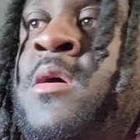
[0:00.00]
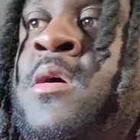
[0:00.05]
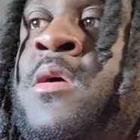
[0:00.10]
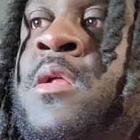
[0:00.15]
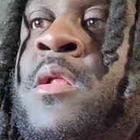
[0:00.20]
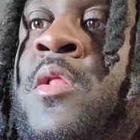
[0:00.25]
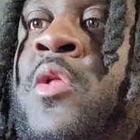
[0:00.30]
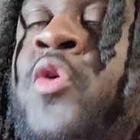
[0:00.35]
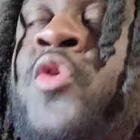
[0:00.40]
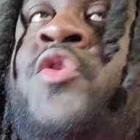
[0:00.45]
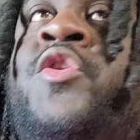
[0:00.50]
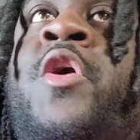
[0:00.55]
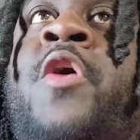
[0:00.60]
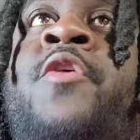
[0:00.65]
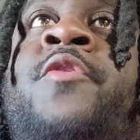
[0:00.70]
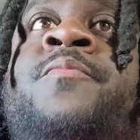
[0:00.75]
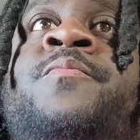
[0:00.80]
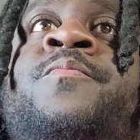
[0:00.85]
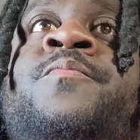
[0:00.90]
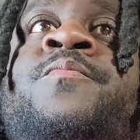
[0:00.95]
Lil
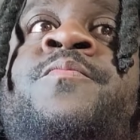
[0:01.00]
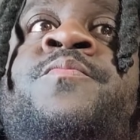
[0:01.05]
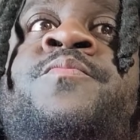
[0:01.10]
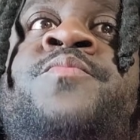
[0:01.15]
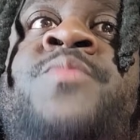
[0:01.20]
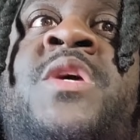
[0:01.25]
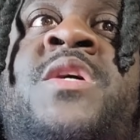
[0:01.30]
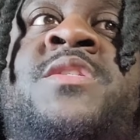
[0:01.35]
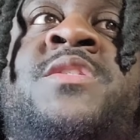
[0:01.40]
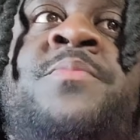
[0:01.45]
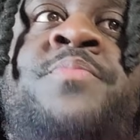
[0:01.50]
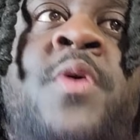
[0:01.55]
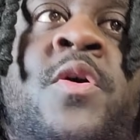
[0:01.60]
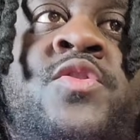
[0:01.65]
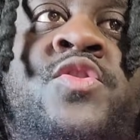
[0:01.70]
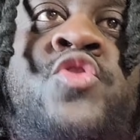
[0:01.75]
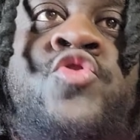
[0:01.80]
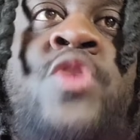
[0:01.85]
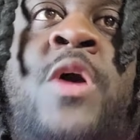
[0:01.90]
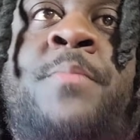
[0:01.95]
Durk is supposed
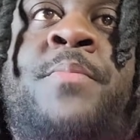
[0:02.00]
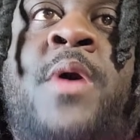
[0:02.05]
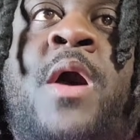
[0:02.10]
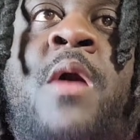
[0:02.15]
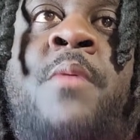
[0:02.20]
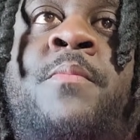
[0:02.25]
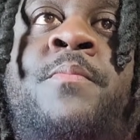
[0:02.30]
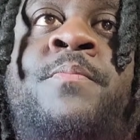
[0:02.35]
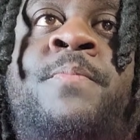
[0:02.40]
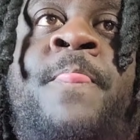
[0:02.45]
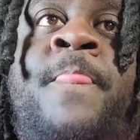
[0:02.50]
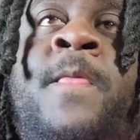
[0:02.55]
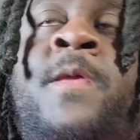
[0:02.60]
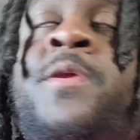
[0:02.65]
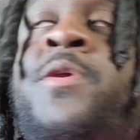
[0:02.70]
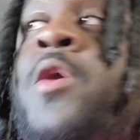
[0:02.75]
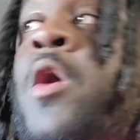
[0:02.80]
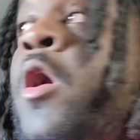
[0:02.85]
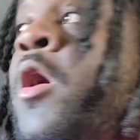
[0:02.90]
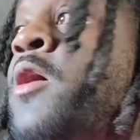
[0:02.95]
to drop an album.
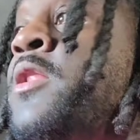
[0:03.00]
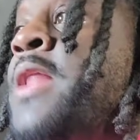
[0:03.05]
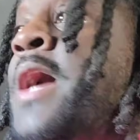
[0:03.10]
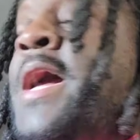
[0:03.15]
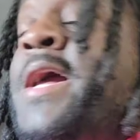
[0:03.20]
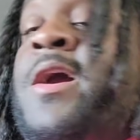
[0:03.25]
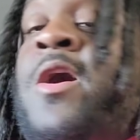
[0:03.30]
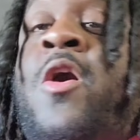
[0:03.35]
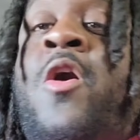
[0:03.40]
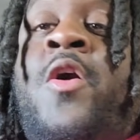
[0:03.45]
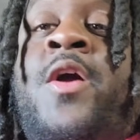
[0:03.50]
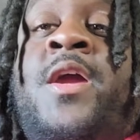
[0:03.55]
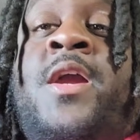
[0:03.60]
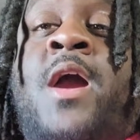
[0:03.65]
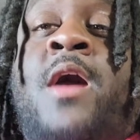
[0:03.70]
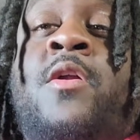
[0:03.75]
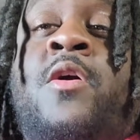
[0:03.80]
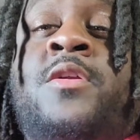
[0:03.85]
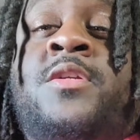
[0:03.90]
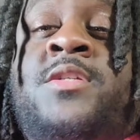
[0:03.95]
Y'all like, oh, he
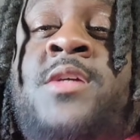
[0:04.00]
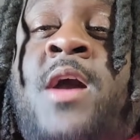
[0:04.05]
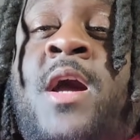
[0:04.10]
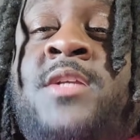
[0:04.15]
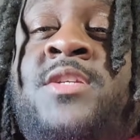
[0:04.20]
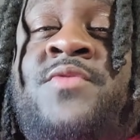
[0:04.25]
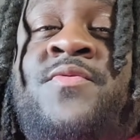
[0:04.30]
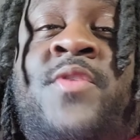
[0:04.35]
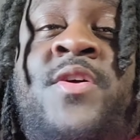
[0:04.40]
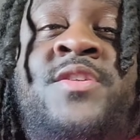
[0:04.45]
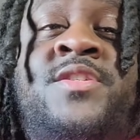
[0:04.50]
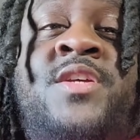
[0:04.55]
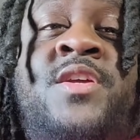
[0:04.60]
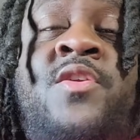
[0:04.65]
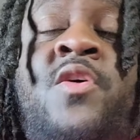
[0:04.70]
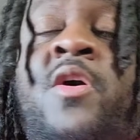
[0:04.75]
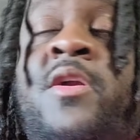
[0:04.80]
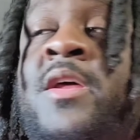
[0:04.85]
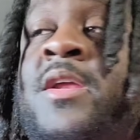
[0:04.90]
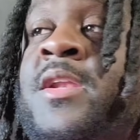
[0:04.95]
got all this controversy and
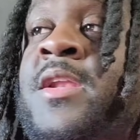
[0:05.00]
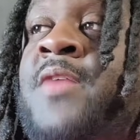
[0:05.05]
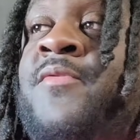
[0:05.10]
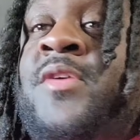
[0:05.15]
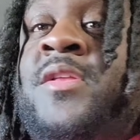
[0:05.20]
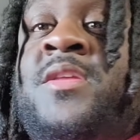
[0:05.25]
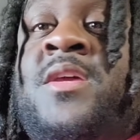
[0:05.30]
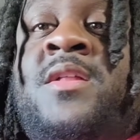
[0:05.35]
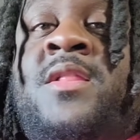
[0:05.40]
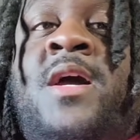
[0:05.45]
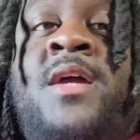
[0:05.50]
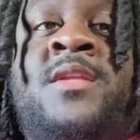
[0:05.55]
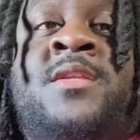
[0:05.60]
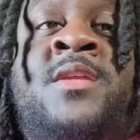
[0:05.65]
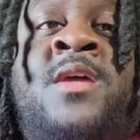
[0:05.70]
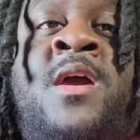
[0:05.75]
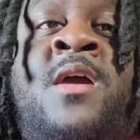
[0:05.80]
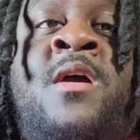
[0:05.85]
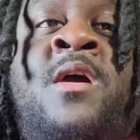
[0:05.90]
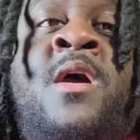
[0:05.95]
all that and everything like
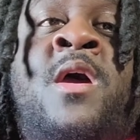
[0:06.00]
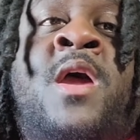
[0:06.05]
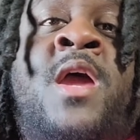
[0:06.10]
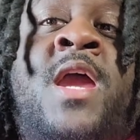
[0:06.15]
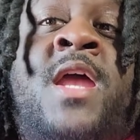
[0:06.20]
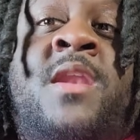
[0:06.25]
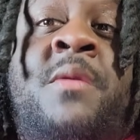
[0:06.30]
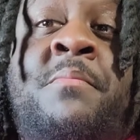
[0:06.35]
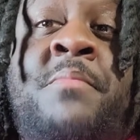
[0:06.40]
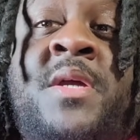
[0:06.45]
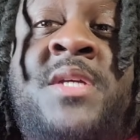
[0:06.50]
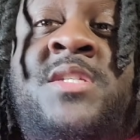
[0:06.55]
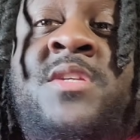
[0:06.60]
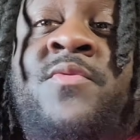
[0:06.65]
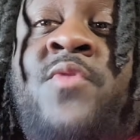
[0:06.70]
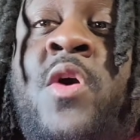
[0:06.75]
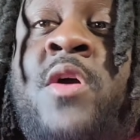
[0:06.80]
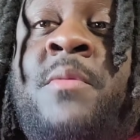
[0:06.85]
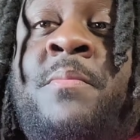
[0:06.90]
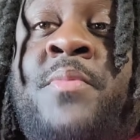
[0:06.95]
that. In the midst of
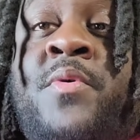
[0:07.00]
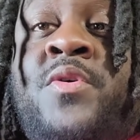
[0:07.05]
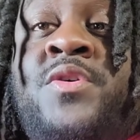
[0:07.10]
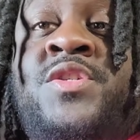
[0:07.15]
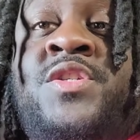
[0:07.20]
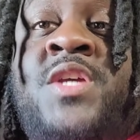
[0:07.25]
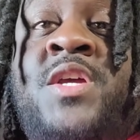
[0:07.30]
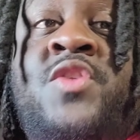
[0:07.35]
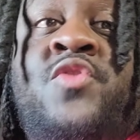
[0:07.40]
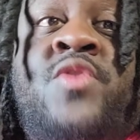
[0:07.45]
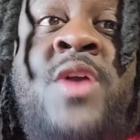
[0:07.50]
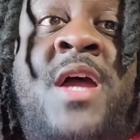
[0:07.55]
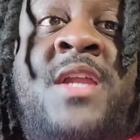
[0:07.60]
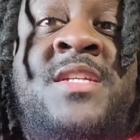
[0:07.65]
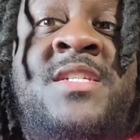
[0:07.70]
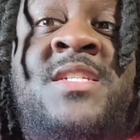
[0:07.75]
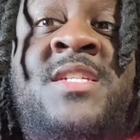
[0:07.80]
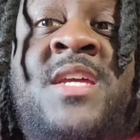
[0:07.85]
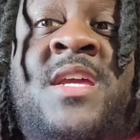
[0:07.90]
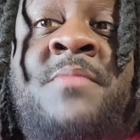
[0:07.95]
all the bullshit, you gotta
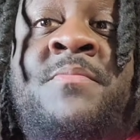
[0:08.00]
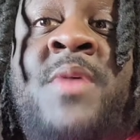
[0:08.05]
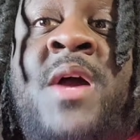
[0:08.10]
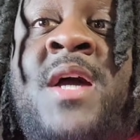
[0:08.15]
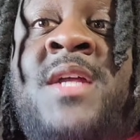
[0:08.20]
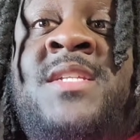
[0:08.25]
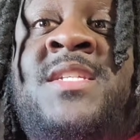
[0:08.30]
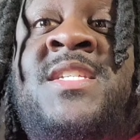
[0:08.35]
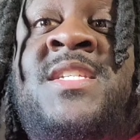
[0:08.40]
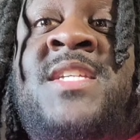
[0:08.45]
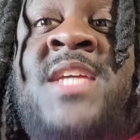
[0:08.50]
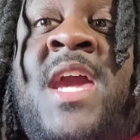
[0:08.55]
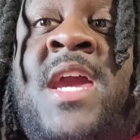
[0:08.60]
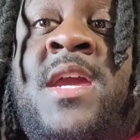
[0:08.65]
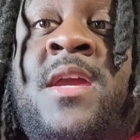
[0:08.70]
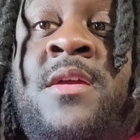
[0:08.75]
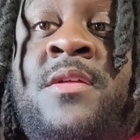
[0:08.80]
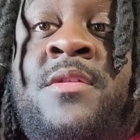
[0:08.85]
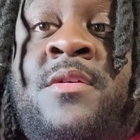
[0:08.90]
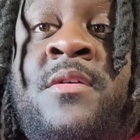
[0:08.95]
seem
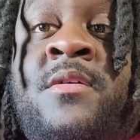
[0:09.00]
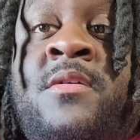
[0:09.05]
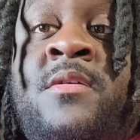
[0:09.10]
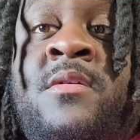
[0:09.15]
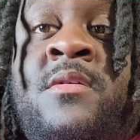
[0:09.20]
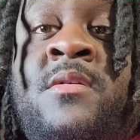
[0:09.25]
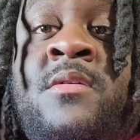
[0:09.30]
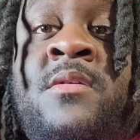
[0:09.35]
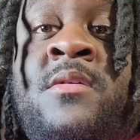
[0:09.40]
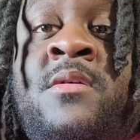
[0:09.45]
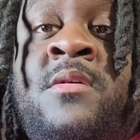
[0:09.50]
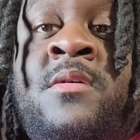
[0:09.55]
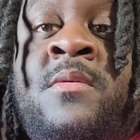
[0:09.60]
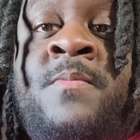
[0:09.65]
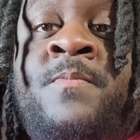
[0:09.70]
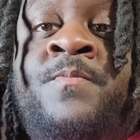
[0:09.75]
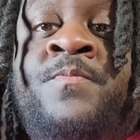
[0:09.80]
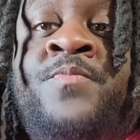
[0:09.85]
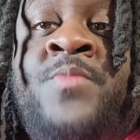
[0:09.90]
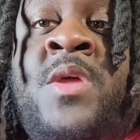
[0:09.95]
unscathed.
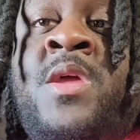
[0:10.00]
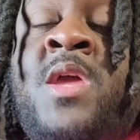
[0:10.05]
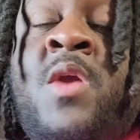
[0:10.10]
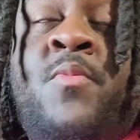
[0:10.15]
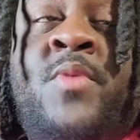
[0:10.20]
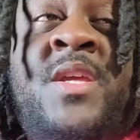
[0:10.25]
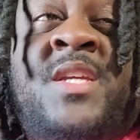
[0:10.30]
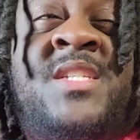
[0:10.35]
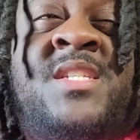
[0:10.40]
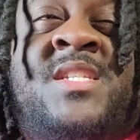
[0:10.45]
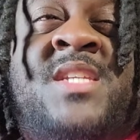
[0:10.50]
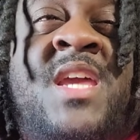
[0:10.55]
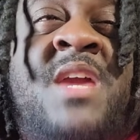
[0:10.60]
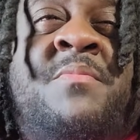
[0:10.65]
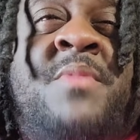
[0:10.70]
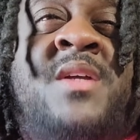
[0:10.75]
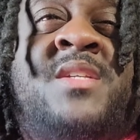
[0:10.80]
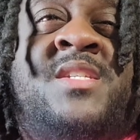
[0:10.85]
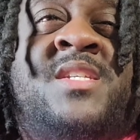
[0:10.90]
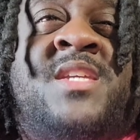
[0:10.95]
And when you seem
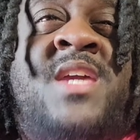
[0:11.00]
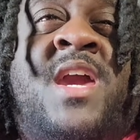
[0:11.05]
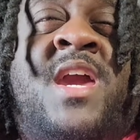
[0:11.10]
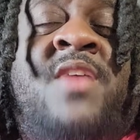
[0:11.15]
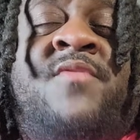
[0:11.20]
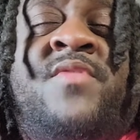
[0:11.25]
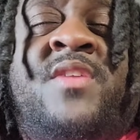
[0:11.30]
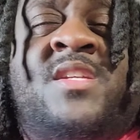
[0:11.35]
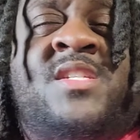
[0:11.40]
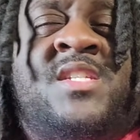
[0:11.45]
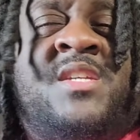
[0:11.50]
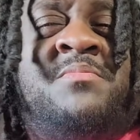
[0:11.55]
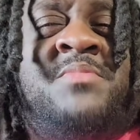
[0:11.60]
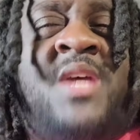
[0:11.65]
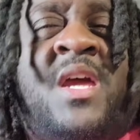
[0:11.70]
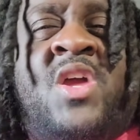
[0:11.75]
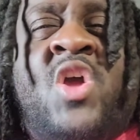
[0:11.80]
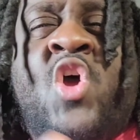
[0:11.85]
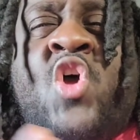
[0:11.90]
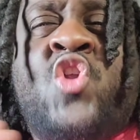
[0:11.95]
unscathed and it seems
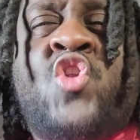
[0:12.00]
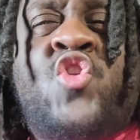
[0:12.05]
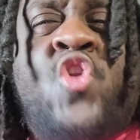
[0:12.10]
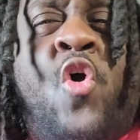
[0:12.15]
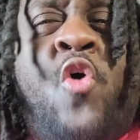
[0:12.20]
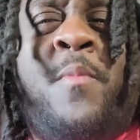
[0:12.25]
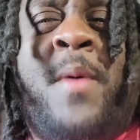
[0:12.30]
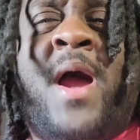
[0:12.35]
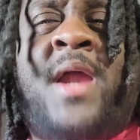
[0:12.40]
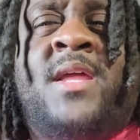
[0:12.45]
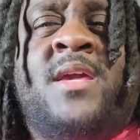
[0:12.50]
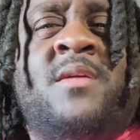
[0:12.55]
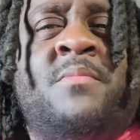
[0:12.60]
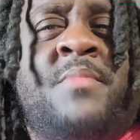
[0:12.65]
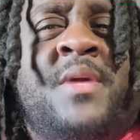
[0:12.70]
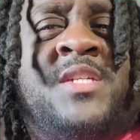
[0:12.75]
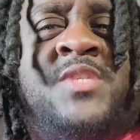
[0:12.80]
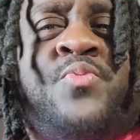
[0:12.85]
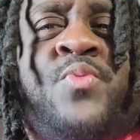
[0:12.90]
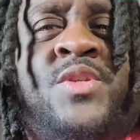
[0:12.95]
like nobody can
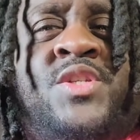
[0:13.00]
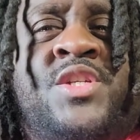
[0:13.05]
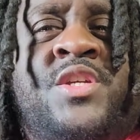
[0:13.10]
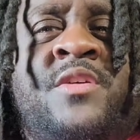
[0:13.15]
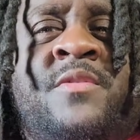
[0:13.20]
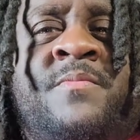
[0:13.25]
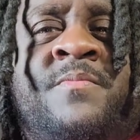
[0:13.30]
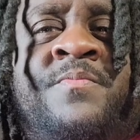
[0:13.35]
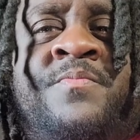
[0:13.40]
mess with you,